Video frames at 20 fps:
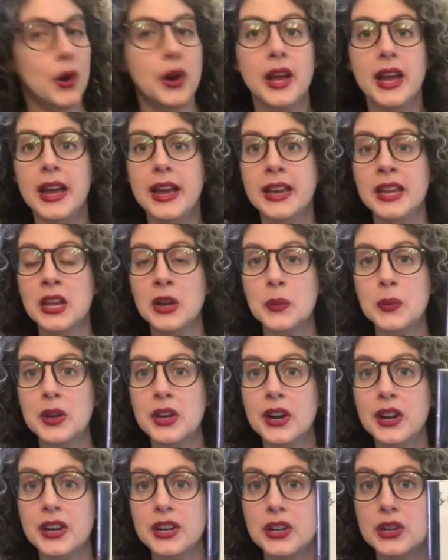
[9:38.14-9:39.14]
And here we
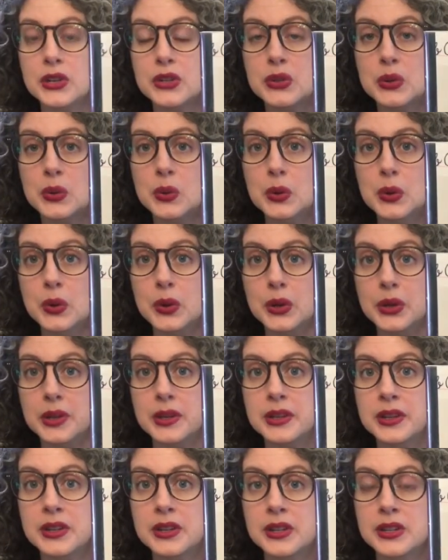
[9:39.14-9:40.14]
are at her school.
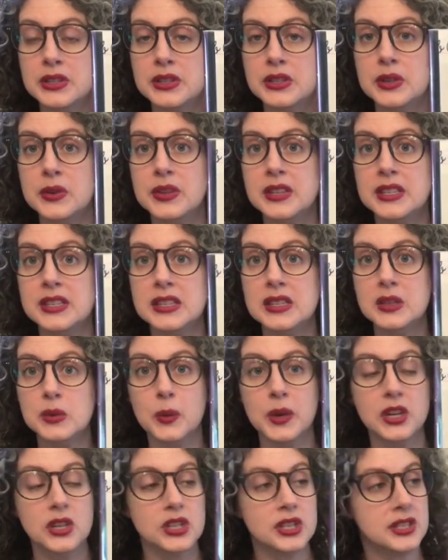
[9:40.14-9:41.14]
So this is
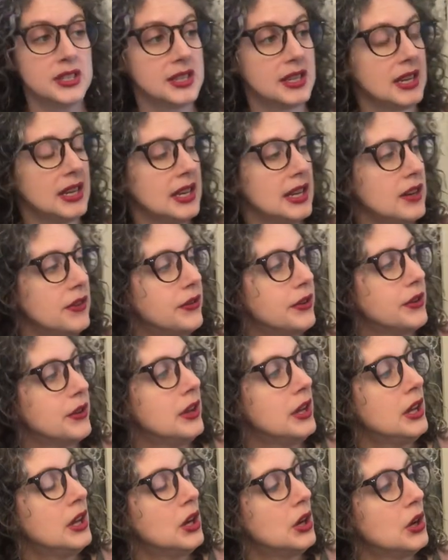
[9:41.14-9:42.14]
where she's going to give
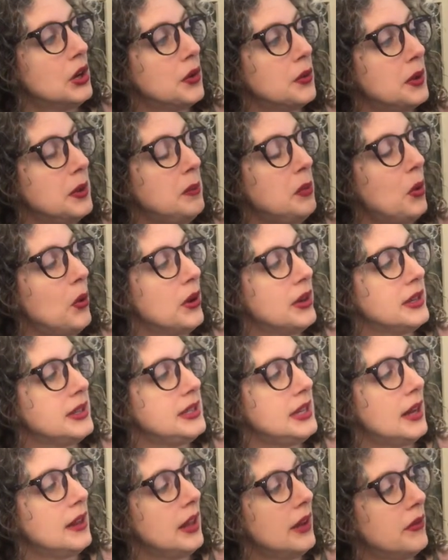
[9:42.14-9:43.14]
her report and
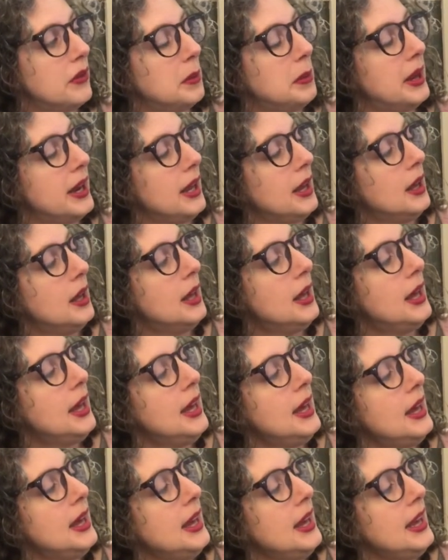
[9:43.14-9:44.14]
tell everybody.
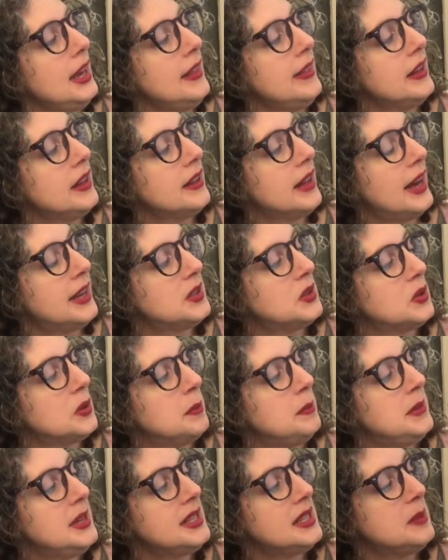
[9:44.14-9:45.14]
In the
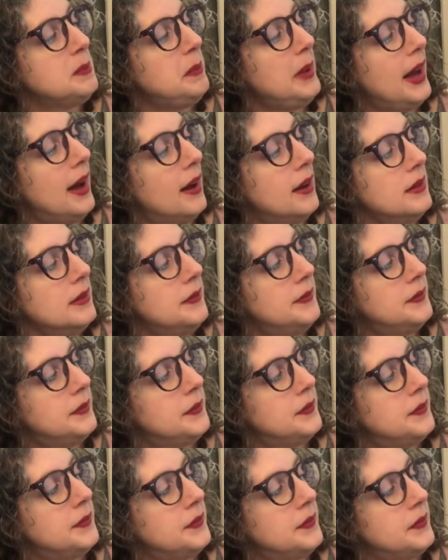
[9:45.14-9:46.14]
classroom, Miss Bell
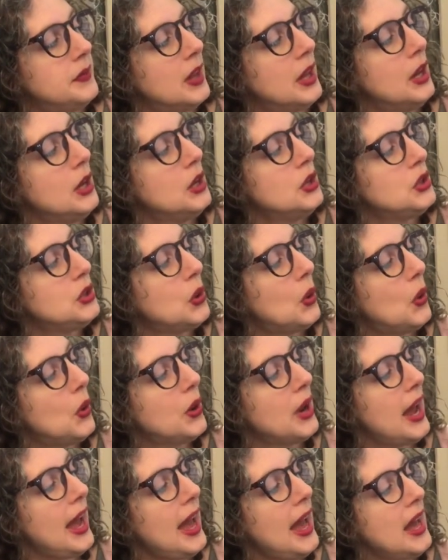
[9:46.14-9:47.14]

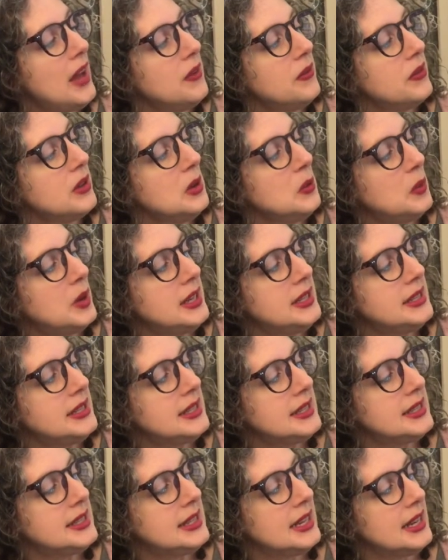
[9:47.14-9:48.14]
told everyone to
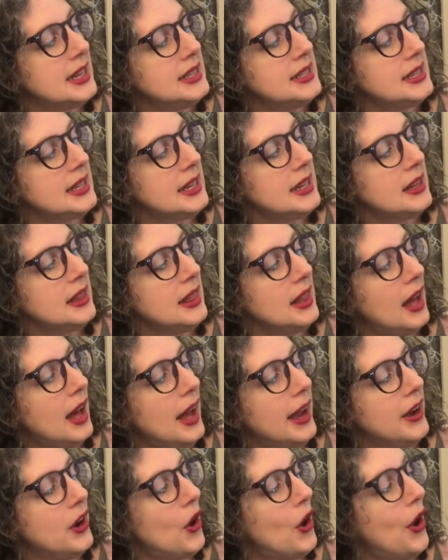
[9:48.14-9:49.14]
stand in a
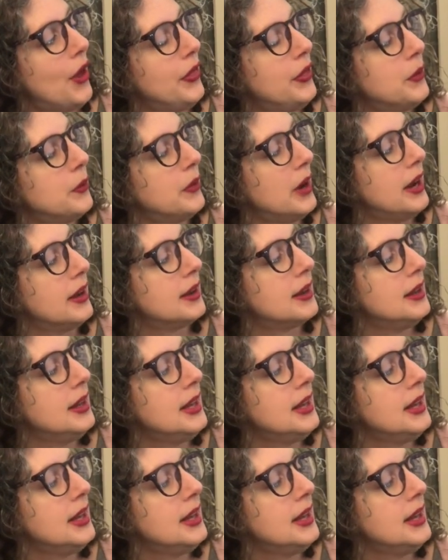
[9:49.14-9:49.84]
line on the rug.